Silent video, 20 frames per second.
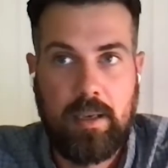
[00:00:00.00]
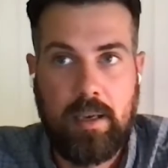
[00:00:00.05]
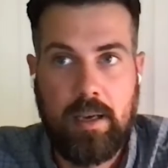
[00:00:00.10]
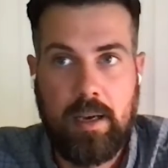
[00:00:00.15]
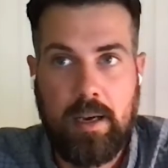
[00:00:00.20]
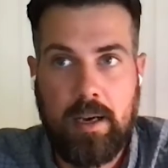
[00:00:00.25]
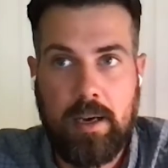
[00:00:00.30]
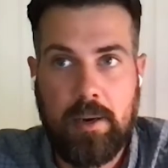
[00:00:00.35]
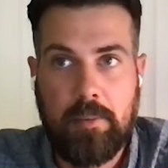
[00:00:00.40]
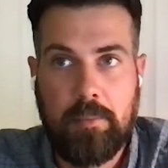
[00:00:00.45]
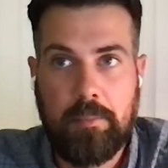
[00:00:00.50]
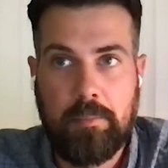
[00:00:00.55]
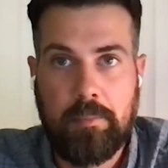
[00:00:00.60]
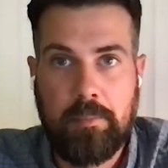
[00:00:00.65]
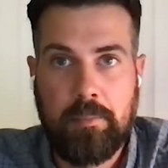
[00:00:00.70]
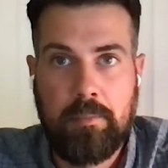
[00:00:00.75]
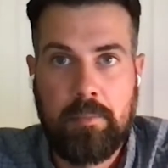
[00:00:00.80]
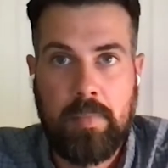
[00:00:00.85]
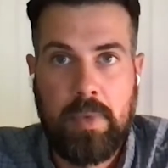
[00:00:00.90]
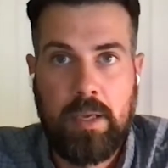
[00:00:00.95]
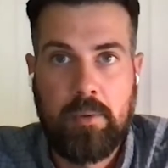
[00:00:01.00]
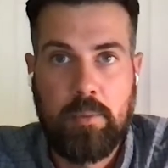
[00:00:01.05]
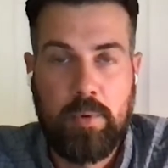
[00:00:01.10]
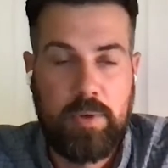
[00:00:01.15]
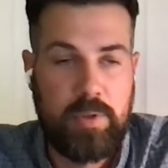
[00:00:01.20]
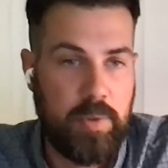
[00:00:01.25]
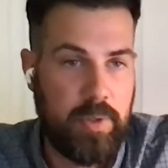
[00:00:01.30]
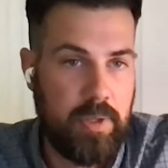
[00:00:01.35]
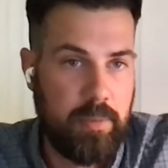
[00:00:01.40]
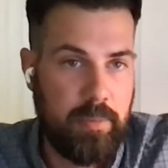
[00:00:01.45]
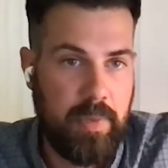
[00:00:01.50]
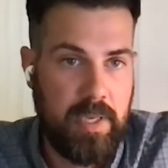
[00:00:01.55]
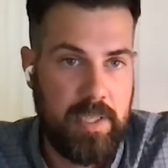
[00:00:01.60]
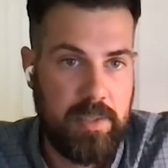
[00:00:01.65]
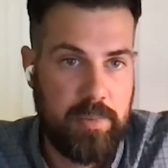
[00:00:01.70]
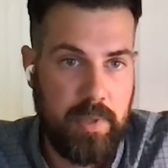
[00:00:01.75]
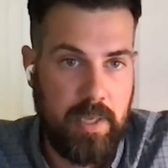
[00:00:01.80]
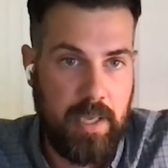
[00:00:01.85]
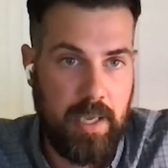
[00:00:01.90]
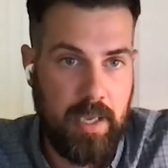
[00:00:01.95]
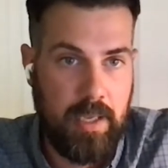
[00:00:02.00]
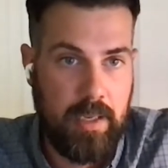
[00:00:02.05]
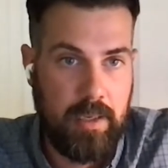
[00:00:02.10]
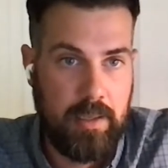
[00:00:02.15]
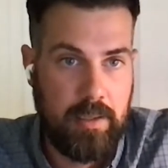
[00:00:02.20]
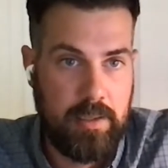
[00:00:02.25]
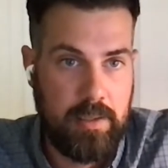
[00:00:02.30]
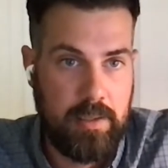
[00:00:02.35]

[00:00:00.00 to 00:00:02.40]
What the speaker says: We're doing the best we can